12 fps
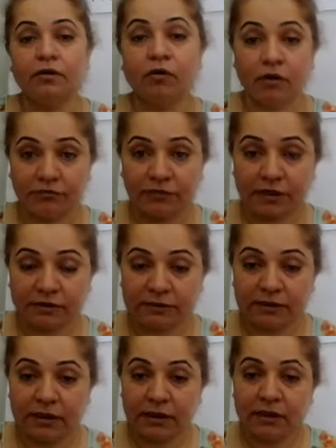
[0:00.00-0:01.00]
all of
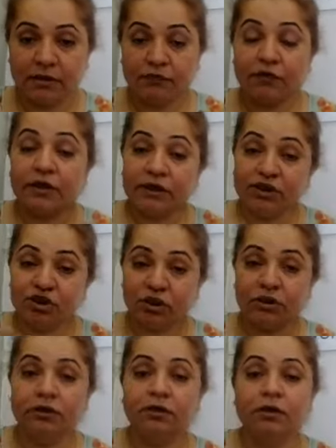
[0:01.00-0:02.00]
us, for each
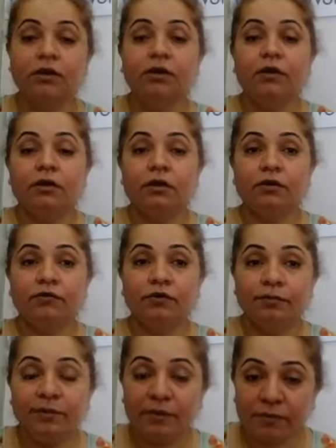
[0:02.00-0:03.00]
other, for
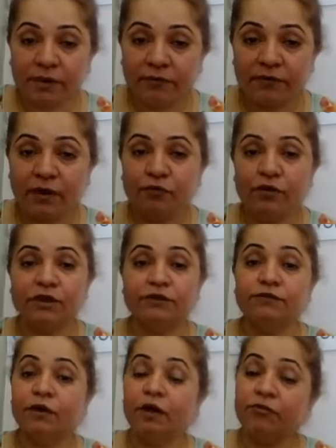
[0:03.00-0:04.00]
the people around
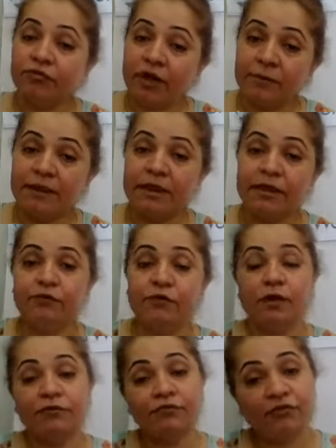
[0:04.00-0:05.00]
us, for our family,
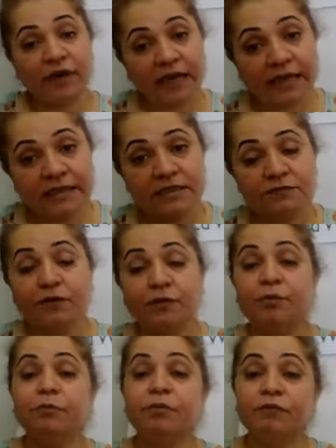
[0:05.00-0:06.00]
for our friends, for
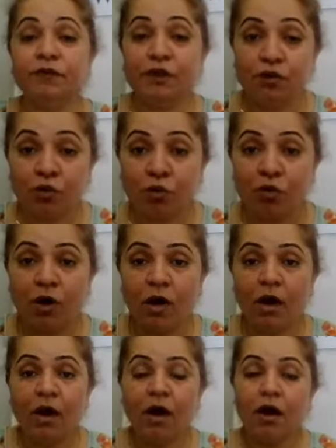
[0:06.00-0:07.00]
the people we know.
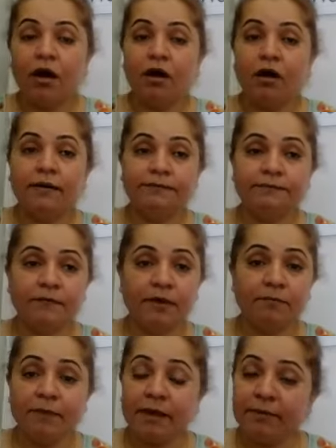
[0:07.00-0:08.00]

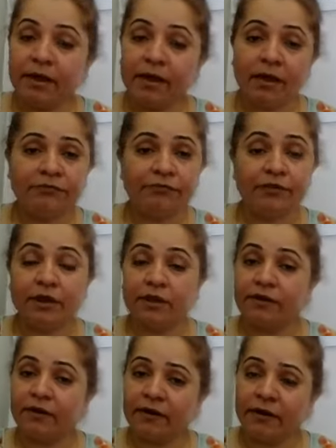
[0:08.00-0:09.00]
Maybe if
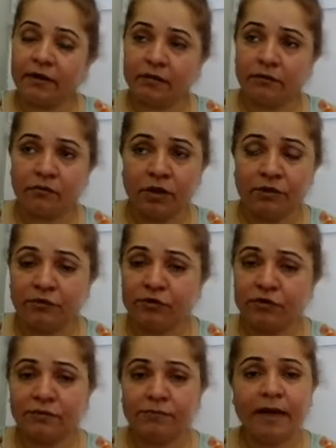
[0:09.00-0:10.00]
they are going
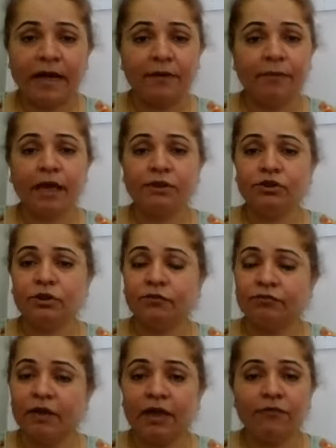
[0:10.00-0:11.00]
through some bad patch
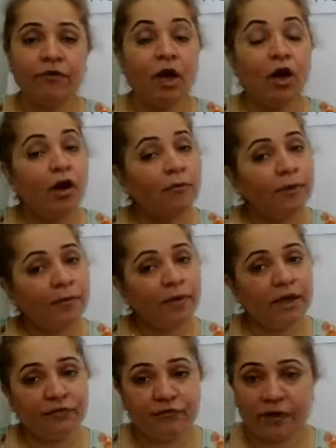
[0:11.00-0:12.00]
of life, or
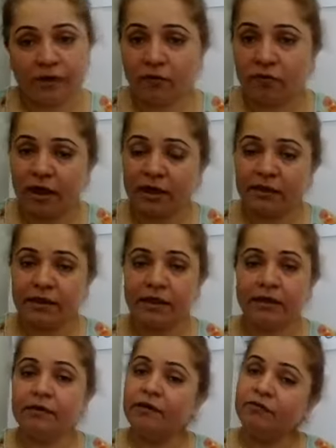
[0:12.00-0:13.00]
maybe if they're all
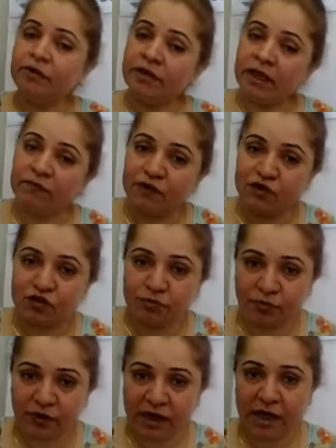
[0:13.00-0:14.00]
healthy, even then we
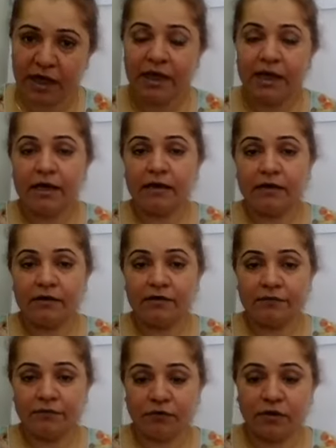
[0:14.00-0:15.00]
should pray
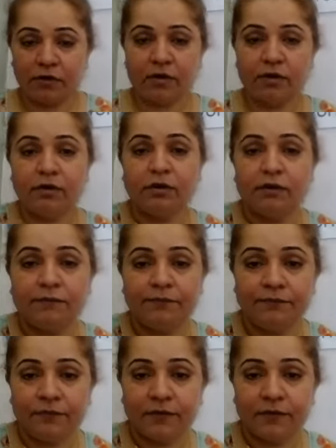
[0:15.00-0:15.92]
for